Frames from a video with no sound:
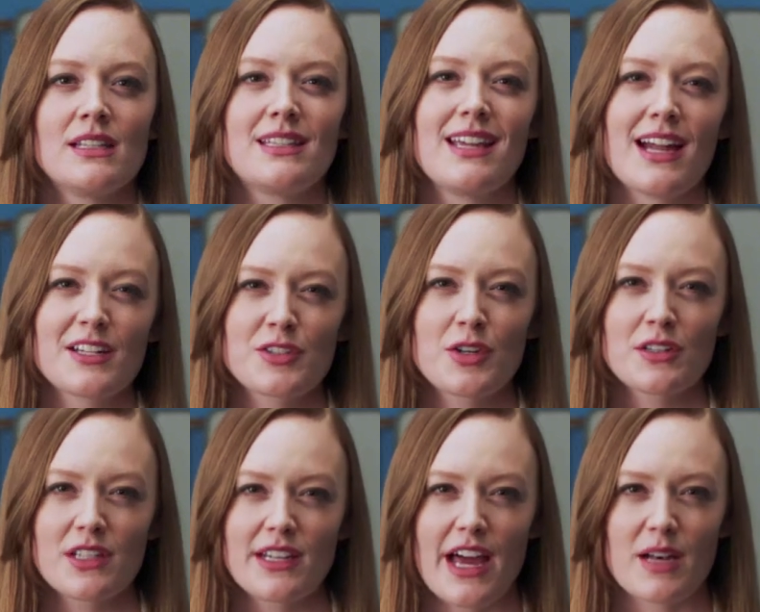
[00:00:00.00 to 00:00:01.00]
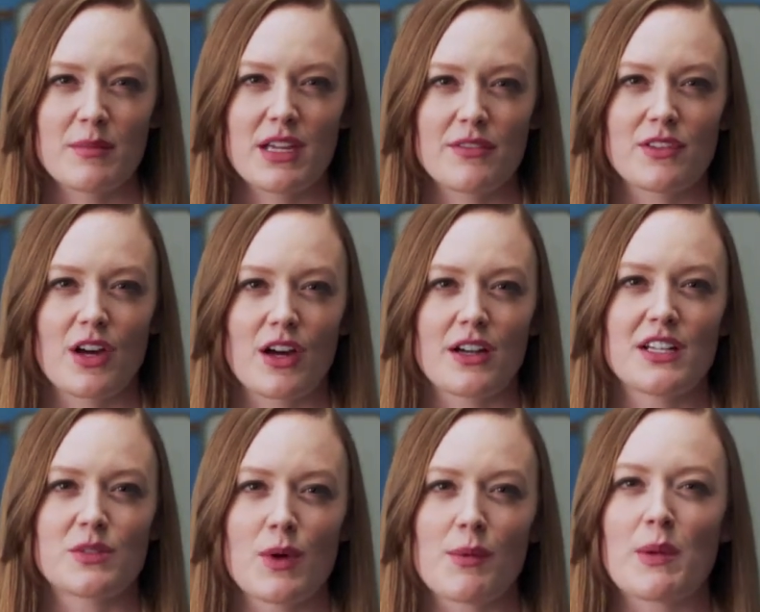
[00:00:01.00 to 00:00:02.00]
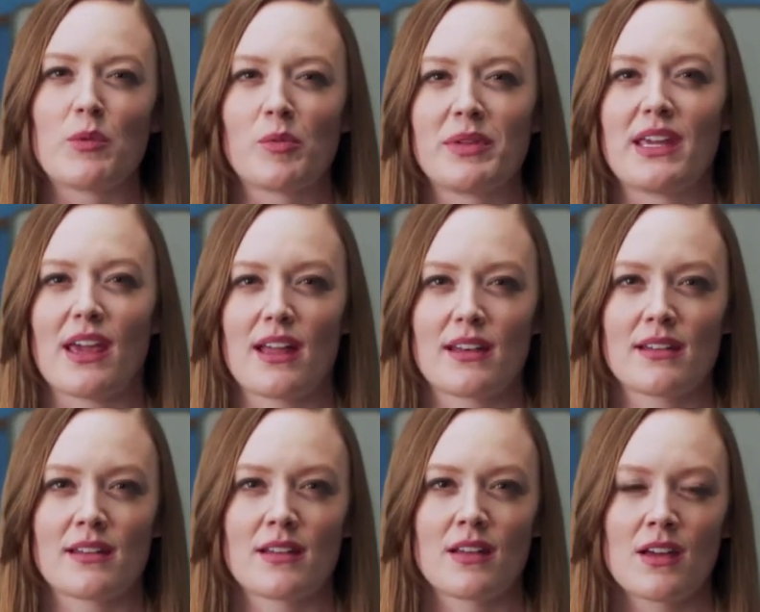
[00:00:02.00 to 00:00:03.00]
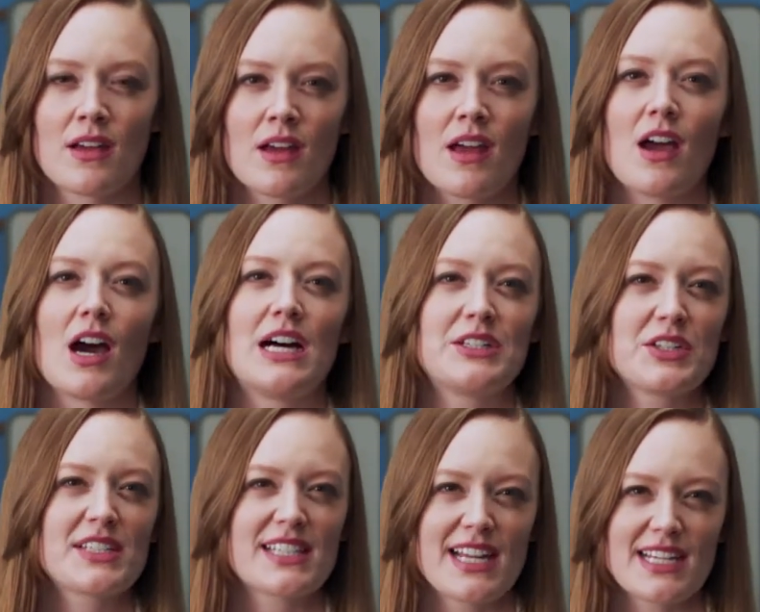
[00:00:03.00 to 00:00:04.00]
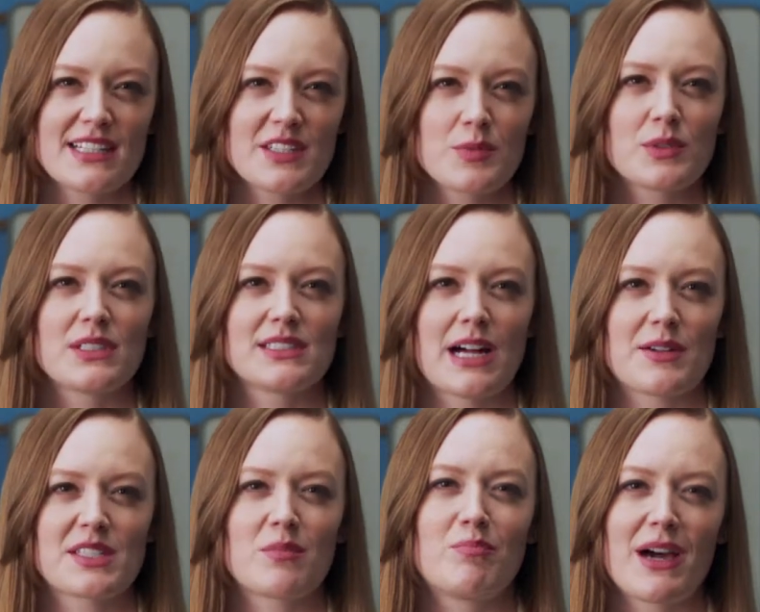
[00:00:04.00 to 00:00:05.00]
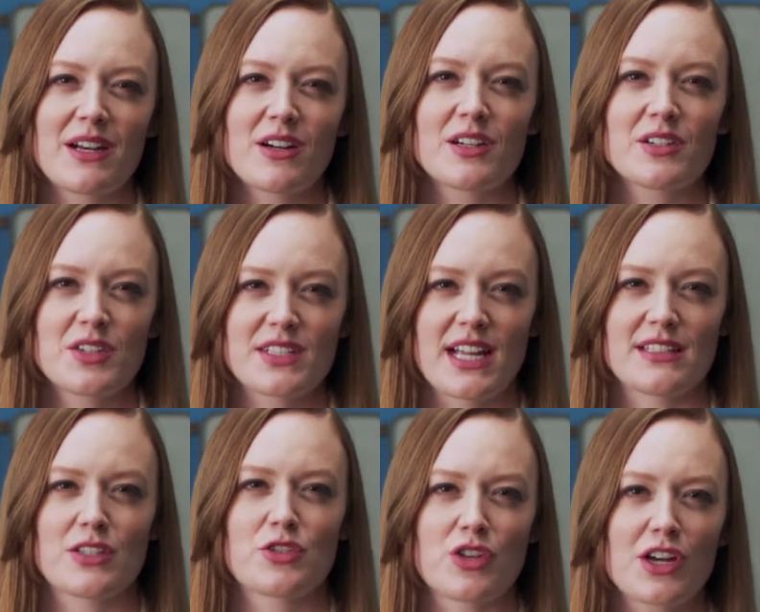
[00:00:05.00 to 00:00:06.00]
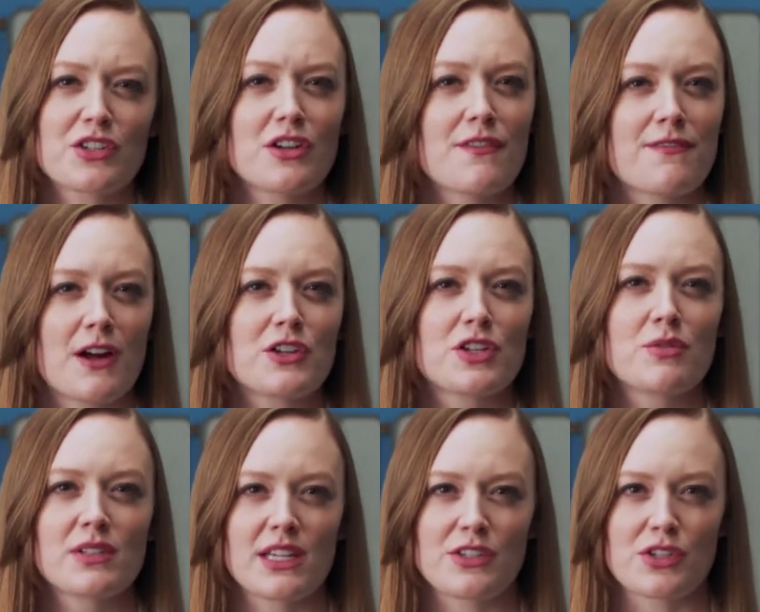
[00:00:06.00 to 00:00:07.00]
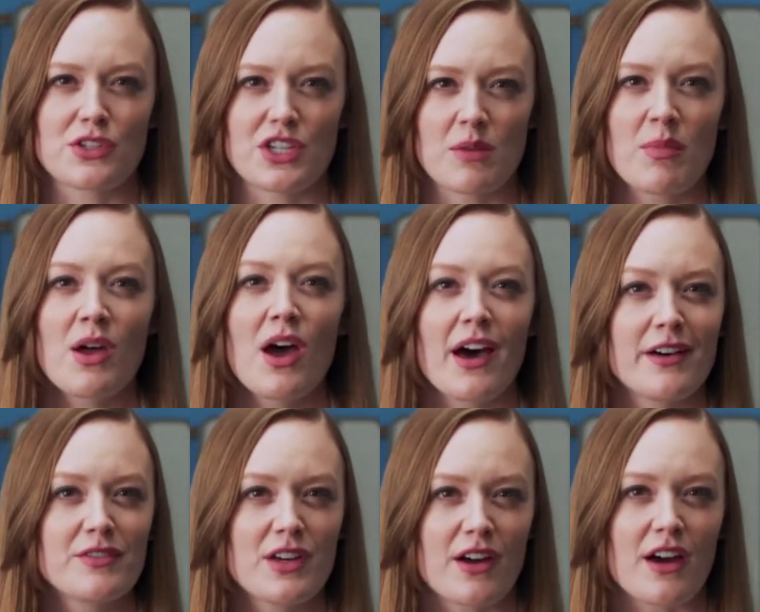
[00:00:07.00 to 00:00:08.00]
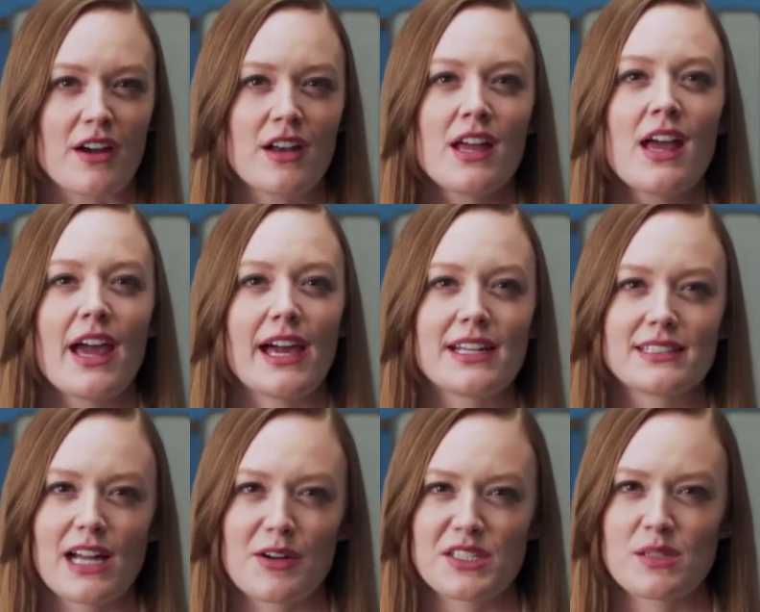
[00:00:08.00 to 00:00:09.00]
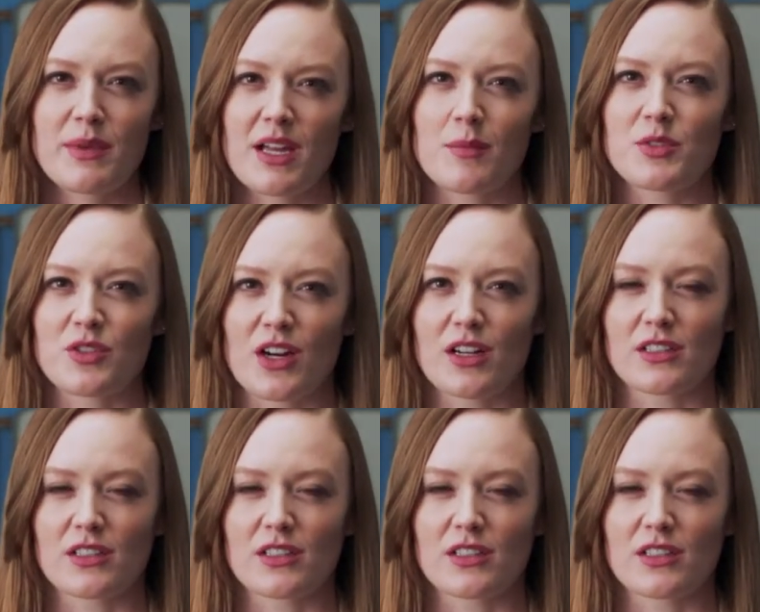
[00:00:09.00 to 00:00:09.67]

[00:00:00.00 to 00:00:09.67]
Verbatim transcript: hearts. The external anatomy of the heart is where we will begin. Understanding this will allow us to better understand the structure-function relationship of the heart and allow us to become stronger